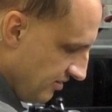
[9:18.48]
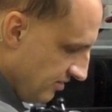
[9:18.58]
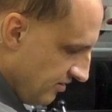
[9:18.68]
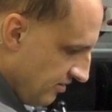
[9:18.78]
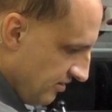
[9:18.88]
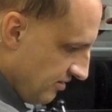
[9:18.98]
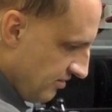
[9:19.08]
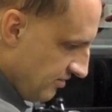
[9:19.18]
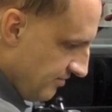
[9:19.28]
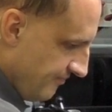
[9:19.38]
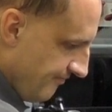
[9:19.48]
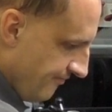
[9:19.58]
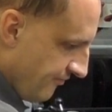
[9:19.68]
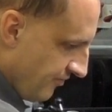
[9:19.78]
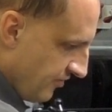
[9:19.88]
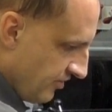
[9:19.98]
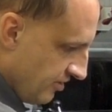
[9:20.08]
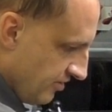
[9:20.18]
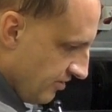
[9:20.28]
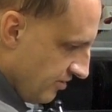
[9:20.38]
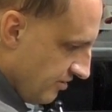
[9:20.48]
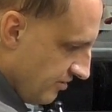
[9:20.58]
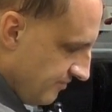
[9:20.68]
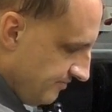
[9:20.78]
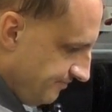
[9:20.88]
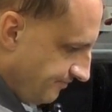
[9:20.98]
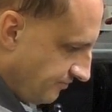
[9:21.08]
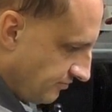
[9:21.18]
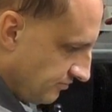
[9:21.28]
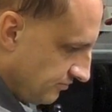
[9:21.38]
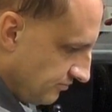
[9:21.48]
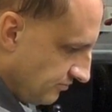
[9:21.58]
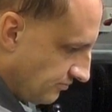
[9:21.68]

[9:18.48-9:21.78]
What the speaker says: Nobody speaks.